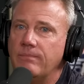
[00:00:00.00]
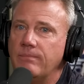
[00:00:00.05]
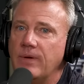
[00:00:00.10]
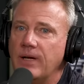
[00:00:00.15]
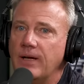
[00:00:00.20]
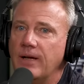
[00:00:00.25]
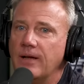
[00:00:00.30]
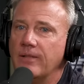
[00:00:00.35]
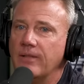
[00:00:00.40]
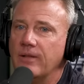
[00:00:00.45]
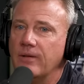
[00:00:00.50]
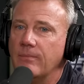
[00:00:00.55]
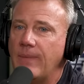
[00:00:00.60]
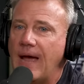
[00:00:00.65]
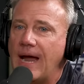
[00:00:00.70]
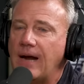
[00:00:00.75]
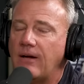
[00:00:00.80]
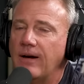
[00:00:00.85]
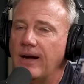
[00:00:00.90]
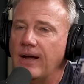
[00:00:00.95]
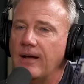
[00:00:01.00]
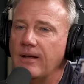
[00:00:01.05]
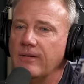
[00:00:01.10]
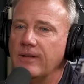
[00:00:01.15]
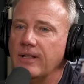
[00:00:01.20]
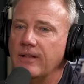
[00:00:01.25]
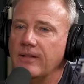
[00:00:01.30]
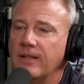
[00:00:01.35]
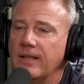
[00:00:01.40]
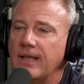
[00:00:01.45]
the
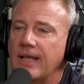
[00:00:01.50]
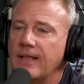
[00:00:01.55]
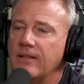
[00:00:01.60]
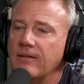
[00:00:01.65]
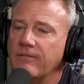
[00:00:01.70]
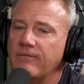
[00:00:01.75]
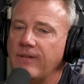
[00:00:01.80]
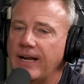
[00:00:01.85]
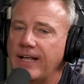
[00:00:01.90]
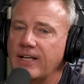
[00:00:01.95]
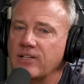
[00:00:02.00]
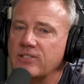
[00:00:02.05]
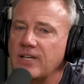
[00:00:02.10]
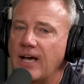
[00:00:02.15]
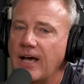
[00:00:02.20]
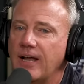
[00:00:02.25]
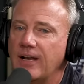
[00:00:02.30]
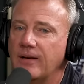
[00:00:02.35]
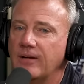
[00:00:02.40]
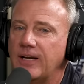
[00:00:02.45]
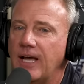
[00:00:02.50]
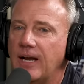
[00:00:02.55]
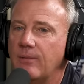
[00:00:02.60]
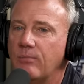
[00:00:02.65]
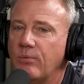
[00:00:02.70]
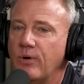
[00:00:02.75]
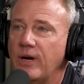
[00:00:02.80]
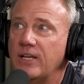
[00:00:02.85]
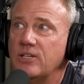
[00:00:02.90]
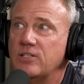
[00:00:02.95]
background and the finance side, and kind
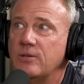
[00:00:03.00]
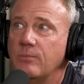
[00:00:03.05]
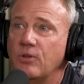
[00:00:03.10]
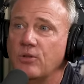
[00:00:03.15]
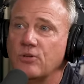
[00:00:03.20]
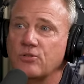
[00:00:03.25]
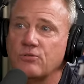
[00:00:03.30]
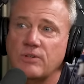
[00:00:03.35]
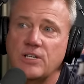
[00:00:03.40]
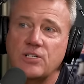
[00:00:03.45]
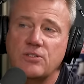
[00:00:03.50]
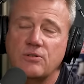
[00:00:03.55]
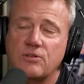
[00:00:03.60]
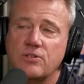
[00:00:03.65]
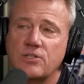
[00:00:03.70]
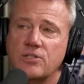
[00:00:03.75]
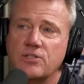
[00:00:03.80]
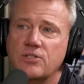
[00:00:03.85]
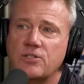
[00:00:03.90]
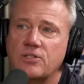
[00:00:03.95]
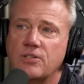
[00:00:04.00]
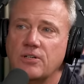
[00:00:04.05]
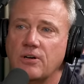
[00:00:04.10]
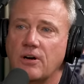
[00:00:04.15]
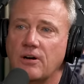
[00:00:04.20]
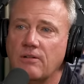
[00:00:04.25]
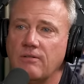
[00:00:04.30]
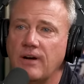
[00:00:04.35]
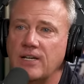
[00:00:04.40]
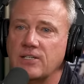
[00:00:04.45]
of bring some of those resources to
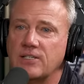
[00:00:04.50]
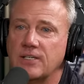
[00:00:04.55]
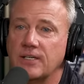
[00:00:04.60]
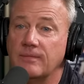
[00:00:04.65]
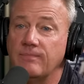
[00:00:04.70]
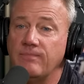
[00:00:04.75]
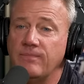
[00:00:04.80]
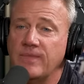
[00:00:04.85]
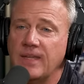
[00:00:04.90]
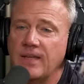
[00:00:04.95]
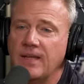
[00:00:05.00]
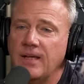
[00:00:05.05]
dirt racing.